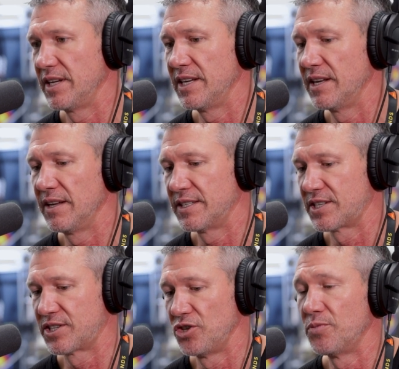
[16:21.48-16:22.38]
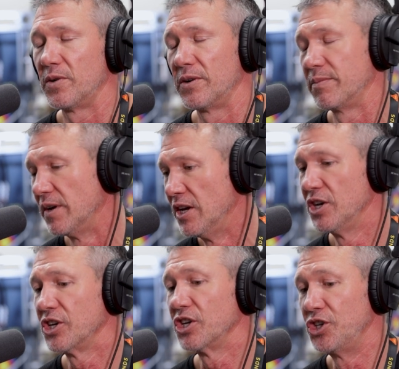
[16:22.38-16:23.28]
it, it's super
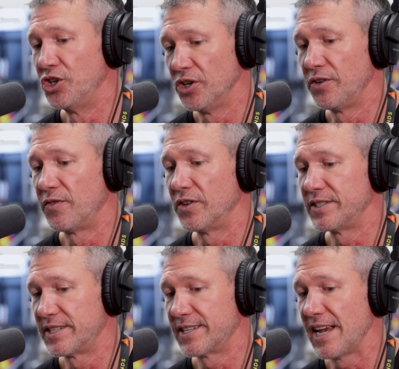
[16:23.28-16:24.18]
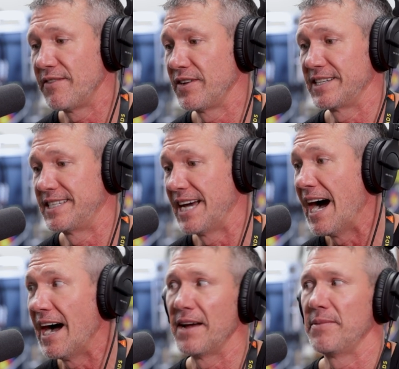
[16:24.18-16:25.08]
good for saving
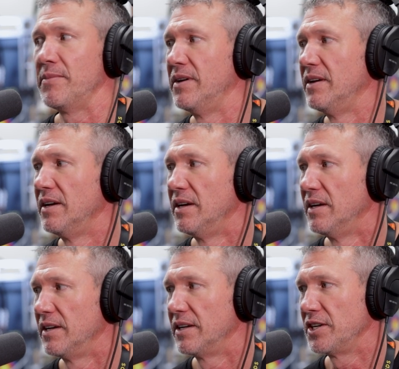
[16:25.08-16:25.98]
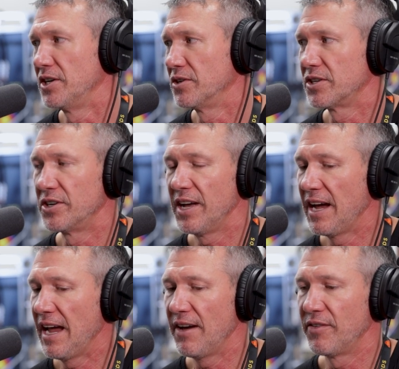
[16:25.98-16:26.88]
time. Right right You know, you're
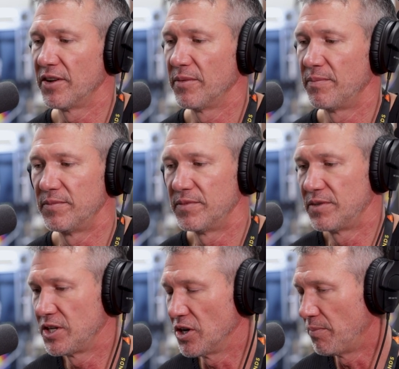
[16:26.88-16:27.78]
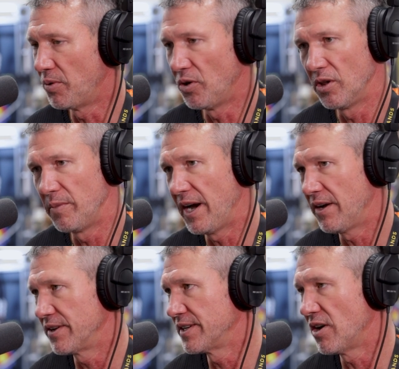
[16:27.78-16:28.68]
not having to, you know, pull them
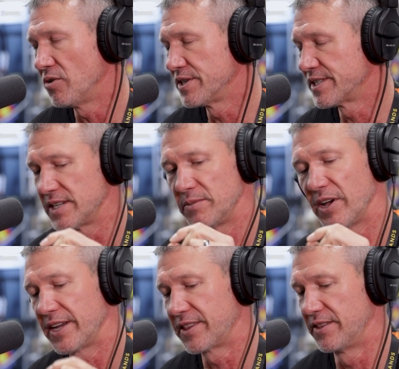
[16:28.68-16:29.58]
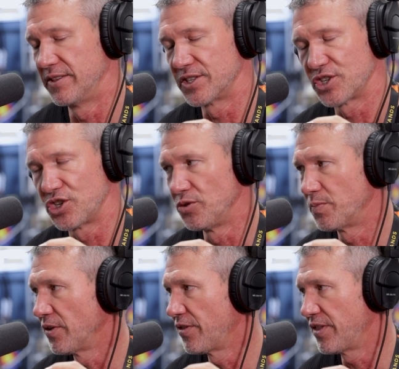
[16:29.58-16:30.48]
out, and it always seemed like the
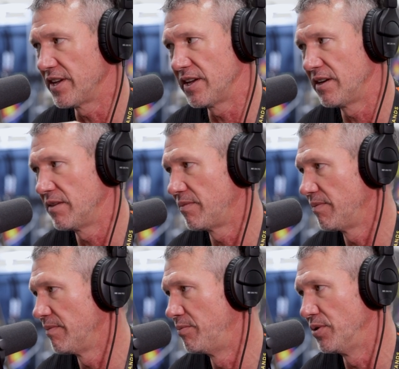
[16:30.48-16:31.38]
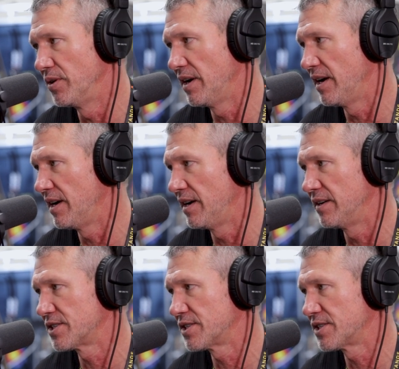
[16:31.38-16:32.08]
super thin uh